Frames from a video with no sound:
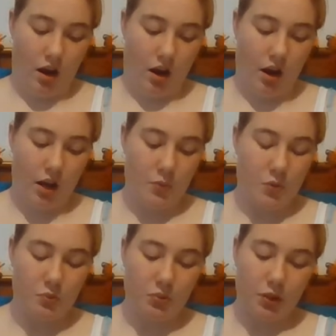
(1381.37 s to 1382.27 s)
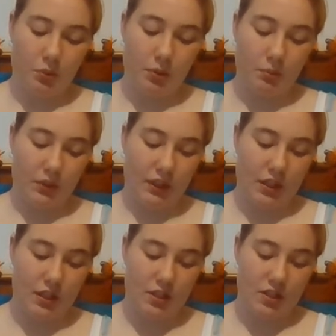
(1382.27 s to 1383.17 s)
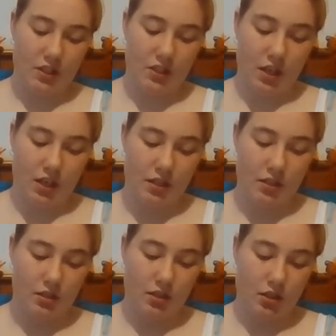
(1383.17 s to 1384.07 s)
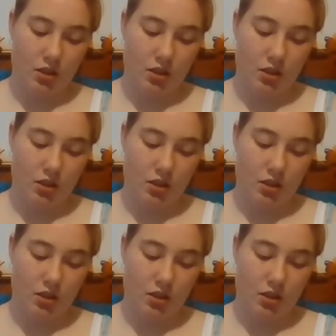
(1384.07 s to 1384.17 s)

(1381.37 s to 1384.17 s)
I would probably suggest